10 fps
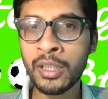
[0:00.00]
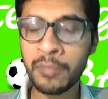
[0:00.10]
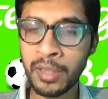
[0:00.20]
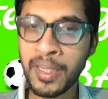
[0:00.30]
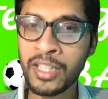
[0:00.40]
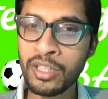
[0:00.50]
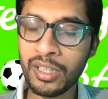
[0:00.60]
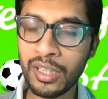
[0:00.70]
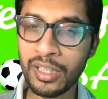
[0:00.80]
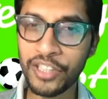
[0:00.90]
But imagine
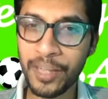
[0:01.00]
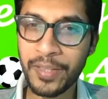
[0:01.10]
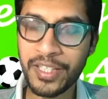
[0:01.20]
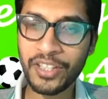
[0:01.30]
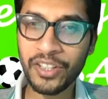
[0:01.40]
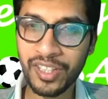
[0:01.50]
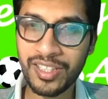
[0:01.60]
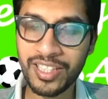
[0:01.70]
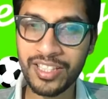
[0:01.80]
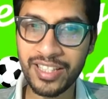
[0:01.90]
a Champions League knockout
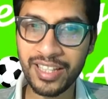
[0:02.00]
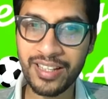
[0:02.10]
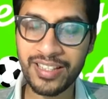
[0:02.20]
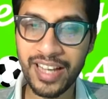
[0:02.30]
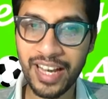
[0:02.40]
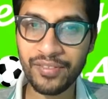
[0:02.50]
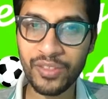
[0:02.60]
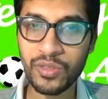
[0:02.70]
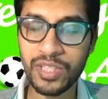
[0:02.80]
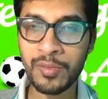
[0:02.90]
stages that doesn't have
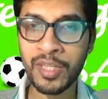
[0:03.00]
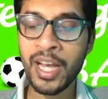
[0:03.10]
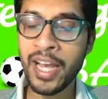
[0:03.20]
those teams.